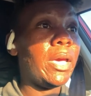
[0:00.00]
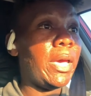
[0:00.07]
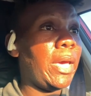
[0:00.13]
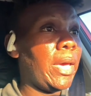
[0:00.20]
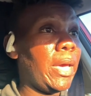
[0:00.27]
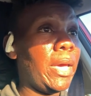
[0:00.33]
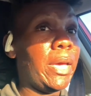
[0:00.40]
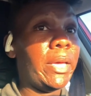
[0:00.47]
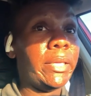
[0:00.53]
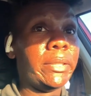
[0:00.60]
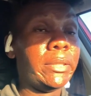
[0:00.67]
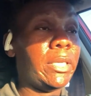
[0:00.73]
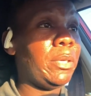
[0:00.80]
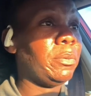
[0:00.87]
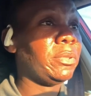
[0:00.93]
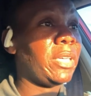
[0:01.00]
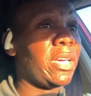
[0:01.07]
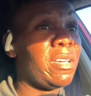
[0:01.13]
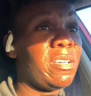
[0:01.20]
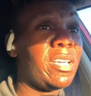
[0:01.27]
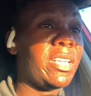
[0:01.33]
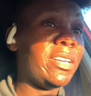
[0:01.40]
and he was like
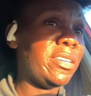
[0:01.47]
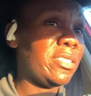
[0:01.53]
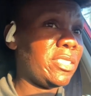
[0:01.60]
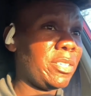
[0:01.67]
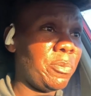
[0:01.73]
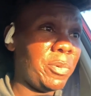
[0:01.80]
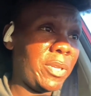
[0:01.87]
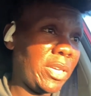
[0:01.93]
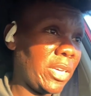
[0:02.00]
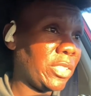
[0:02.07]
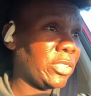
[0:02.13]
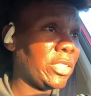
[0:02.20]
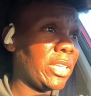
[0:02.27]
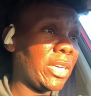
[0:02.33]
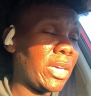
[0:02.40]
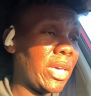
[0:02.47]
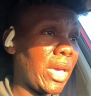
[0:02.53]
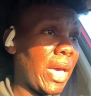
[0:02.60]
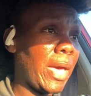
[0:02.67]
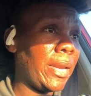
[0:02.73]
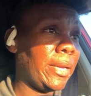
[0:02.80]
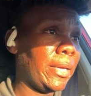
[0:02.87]
oh there's someone else looking
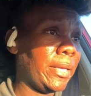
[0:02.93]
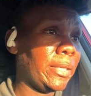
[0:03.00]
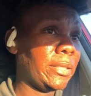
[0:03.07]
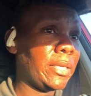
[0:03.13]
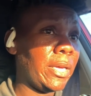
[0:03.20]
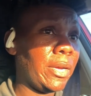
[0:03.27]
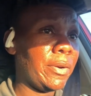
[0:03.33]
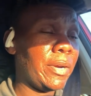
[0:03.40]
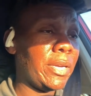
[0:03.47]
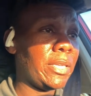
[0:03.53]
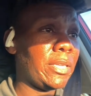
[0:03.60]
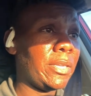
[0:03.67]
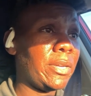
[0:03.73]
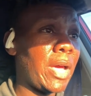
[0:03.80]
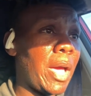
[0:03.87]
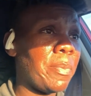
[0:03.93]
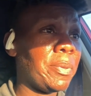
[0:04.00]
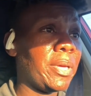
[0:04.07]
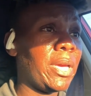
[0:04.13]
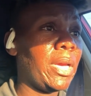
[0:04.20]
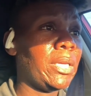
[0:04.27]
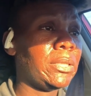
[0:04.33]
at it they already did the
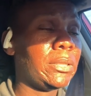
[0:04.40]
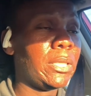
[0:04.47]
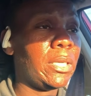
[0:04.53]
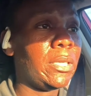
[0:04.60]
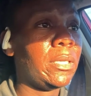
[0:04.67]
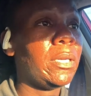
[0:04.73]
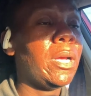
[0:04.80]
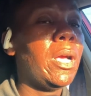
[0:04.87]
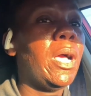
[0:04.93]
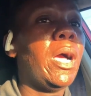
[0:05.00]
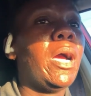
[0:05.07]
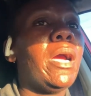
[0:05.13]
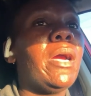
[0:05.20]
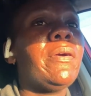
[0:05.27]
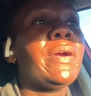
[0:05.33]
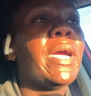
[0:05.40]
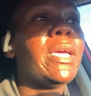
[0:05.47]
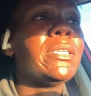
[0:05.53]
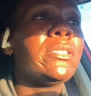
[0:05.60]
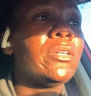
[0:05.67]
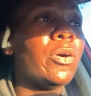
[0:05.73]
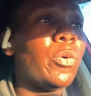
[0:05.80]
application all
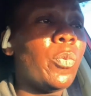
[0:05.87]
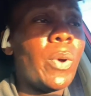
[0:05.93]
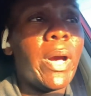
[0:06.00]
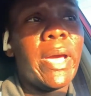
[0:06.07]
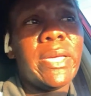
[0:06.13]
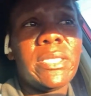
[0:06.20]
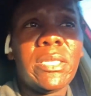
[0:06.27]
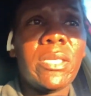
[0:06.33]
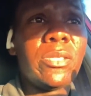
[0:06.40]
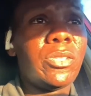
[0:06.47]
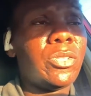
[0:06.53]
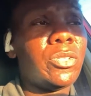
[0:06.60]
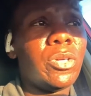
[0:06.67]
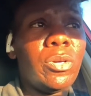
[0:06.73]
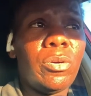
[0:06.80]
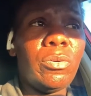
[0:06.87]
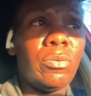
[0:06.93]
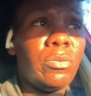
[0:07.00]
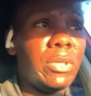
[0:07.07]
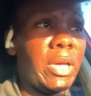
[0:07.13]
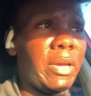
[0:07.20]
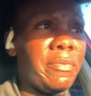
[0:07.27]
right so why is it
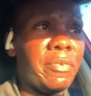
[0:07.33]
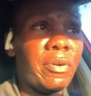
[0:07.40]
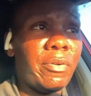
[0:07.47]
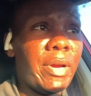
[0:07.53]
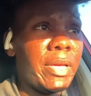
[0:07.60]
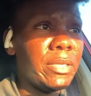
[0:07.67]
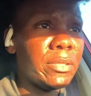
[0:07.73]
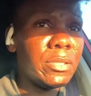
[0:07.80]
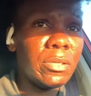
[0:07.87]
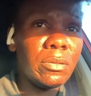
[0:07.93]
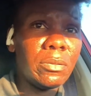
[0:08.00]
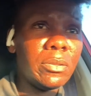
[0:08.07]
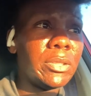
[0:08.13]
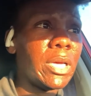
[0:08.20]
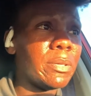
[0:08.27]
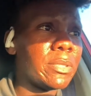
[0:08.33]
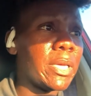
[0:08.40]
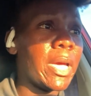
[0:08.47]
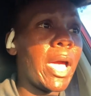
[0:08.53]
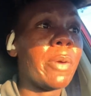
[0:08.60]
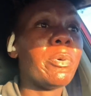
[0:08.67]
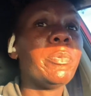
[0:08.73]
still like for rent so I was
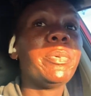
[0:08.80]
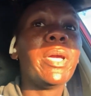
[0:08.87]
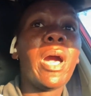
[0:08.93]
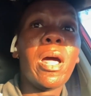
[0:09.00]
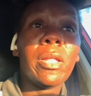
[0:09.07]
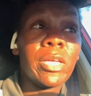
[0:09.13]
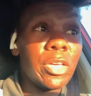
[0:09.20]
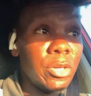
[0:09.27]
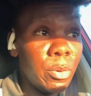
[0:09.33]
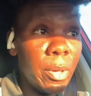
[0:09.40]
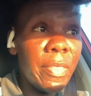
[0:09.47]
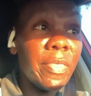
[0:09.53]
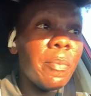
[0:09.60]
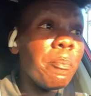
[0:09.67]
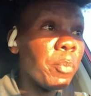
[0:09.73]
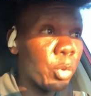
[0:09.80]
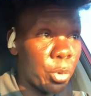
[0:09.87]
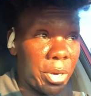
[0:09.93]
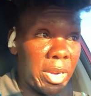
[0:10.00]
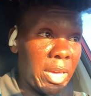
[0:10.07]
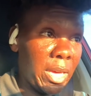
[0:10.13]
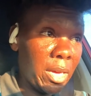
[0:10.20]
like I will be calling you in the
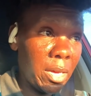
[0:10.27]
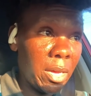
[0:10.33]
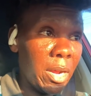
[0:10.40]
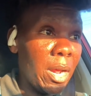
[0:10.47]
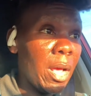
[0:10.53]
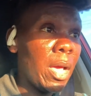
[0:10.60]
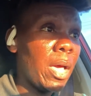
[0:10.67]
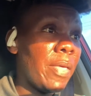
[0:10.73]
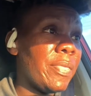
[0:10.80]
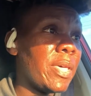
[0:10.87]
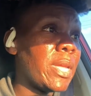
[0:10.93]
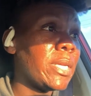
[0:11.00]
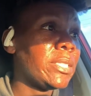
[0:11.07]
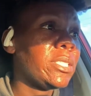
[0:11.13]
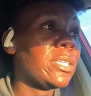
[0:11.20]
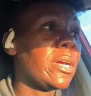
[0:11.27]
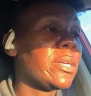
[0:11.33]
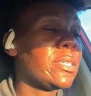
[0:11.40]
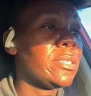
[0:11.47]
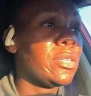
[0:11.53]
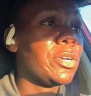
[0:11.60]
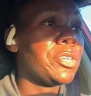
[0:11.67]
morning and then I
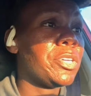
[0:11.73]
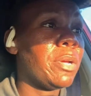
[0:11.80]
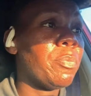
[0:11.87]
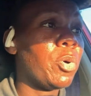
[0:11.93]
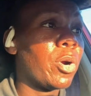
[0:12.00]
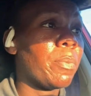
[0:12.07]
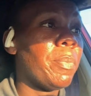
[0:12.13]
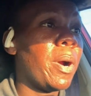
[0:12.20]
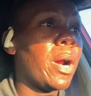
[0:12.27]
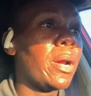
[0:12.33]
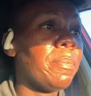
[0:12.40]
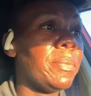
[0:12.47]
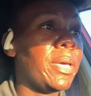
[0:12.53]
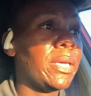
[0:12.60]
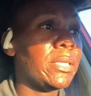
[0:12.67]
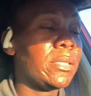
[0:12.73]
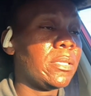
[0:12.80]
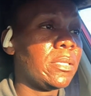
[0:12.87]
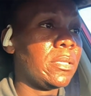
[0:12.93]
started searching more apartments